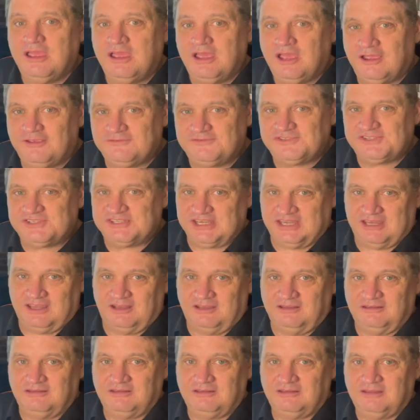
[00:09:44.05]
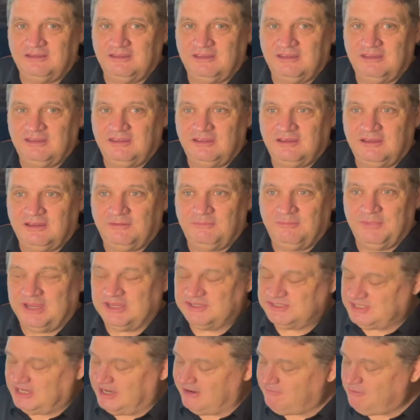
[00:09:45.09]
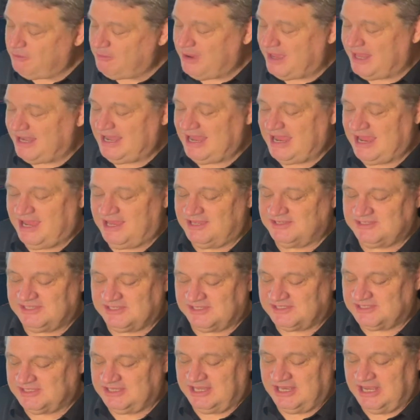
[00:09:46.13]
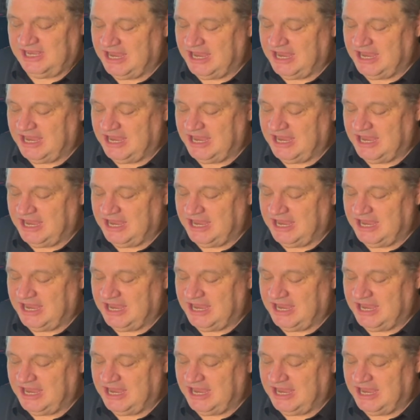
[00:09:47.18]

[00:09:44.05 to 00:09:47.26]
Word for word: of sin, because everybody has the sin.